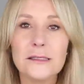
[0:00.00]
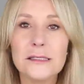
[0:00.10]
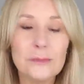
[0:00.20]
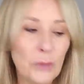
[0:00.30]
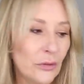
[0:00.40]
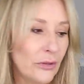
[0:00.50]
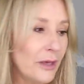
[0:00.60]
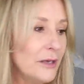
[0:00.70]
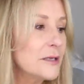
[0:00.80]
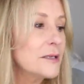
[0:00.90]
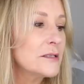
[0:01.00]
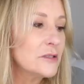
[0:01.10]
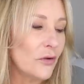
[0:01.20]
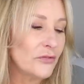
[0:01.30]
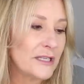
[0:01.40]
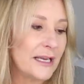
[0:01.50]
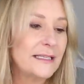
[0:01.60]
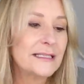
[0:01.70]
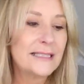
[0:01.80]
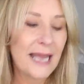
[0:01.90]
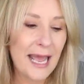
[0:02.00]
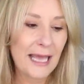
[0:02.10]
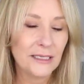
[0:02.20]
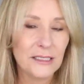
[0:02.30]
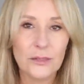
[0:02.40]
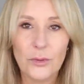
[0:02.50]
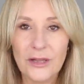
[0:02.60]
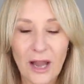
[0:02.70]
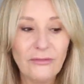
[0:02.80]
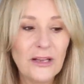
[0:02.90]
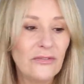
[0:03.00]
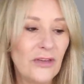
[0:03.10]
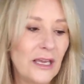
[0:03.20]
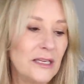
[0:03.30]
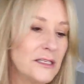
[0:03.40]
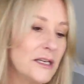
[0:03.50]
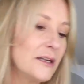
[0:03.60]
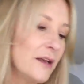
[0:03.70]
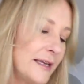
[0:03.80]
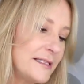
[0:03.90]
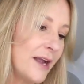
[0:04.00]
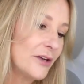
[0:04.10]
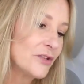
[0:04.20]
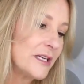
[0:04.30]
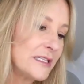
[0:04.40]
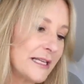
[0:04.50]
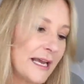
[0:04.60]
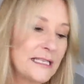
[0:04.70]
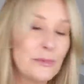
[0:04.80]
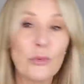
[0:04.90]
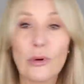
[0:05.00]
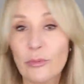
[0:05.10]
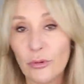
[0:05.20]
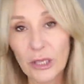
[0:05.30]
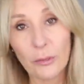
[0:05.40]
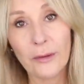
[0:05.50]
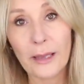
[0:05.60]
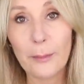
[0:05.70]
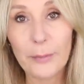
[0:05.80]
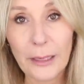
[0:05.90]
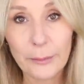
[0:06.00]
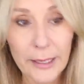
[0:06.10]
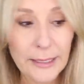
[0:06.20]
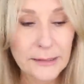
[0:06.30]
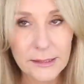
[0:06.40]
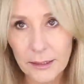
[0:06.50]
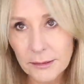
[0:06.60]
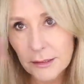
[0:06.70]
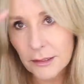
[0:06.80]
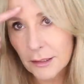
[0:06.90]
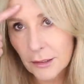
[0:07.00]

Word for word: smoother, softer, tanned, with lovely feet, nicely hydrated hands, but more importantly, you won't get bitten by insects.